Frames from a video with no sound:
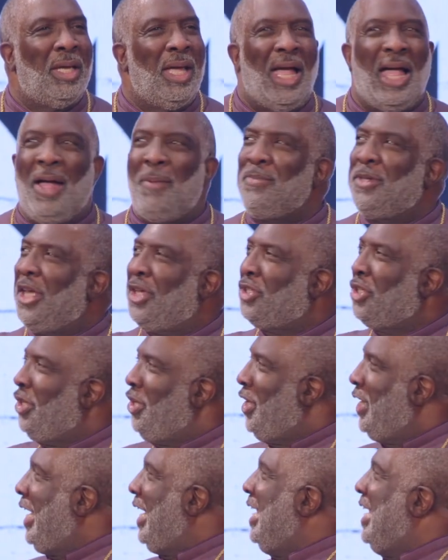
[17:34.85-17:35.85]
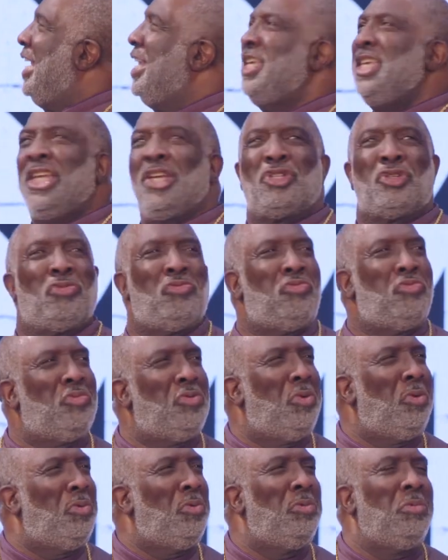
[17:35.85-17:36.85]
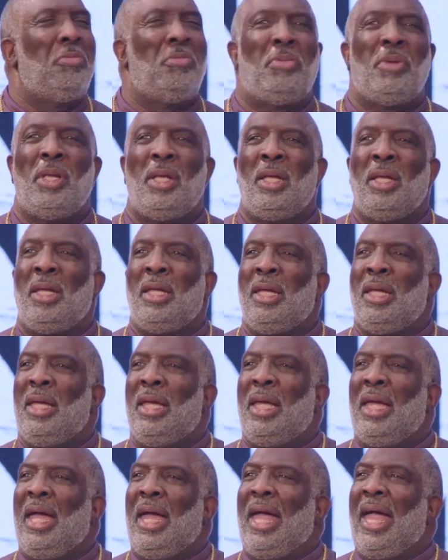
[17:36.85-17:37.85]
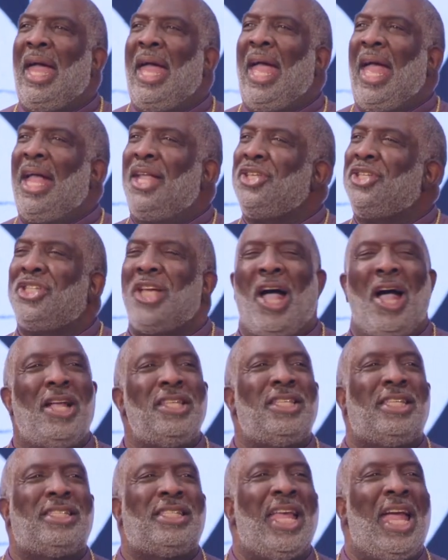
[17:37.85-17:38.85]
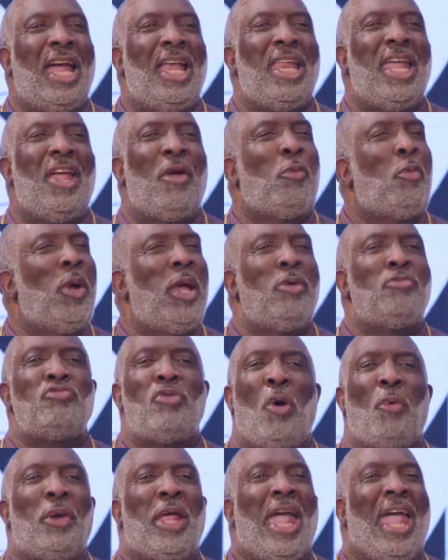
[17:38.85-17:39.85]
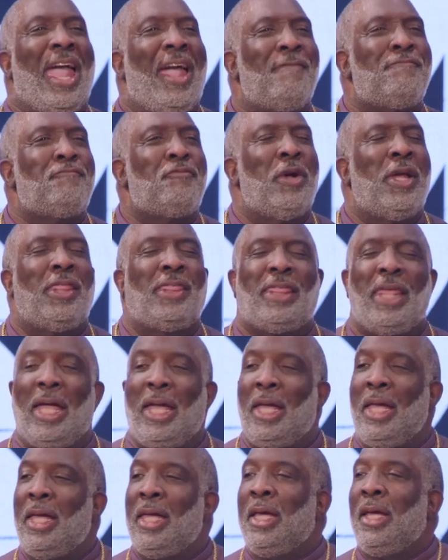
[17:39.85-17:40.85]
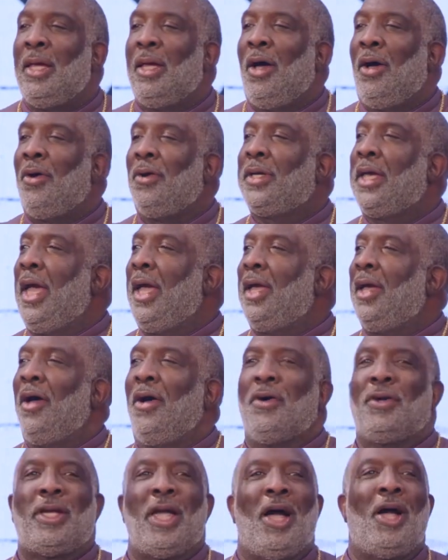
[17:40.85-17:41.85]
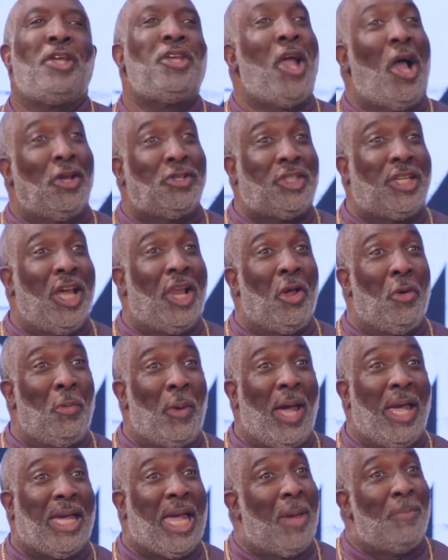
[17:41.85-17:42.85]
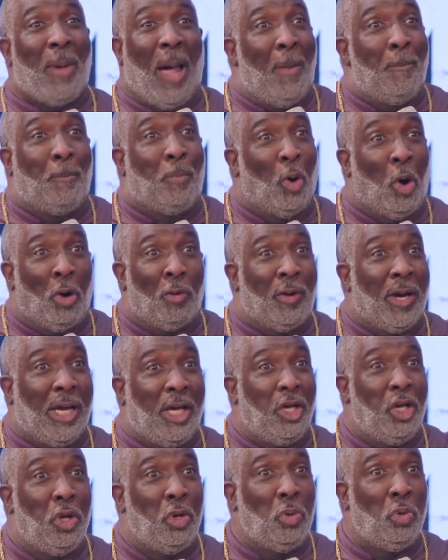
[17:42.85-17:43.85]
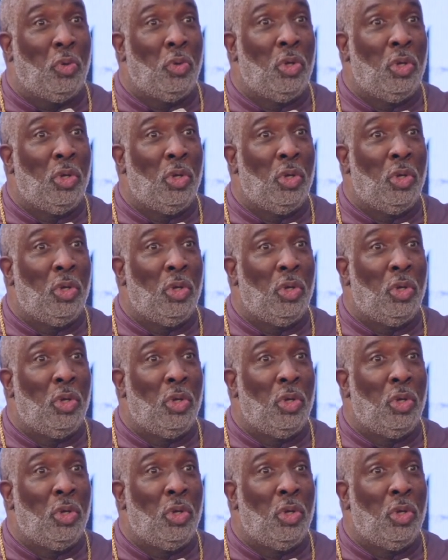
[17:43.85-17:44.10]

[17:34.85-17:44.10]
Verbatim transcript: I'm just looking in this room. And John said, if we wrote everything, okay, okay, are y'all still awake? Am I boring you?